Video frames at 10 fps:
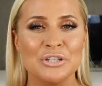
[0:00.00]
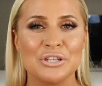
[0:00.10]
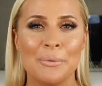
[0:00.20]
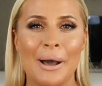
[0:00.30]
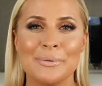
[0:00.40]

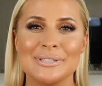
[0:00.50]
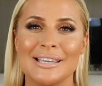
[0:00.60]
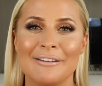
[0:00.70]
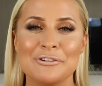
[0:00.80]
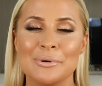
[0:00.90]
So I will
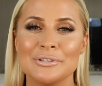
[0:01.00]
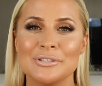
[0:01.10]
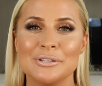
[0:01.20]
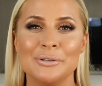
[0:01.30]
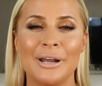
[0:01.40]
see everyone
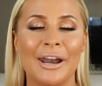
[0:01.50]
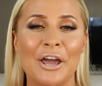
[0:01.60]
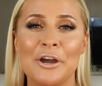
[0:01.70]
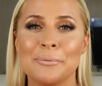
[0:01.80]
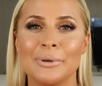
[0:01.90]
soon and
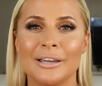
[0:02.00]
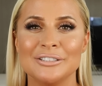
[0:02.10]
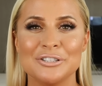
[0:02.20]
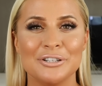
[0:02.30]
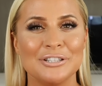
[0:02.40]
I hope you
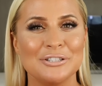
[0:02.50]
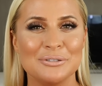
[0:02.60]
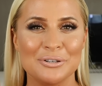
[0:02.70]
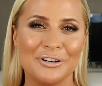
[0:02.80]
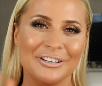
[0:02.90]
enjoy the
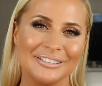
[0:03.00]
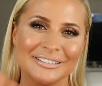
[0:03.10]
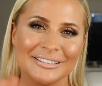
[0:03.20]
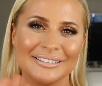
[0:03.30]
tutorial.